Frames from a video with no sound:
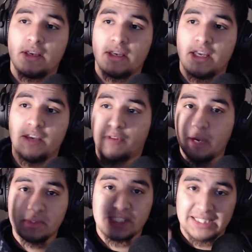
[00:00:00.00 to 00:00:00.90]
if I
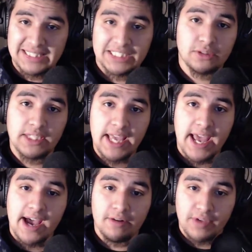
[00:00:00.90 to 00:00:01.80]
was to literally
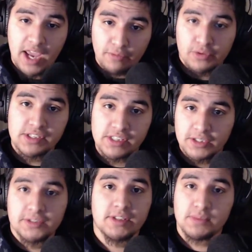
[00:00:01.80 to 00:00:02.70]
have every
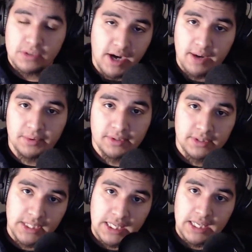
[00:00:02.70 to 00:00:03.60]
single subscriber
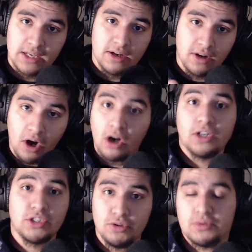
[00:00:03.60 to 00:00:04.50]

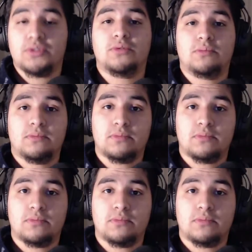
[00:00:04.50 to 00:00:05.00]
on YouTube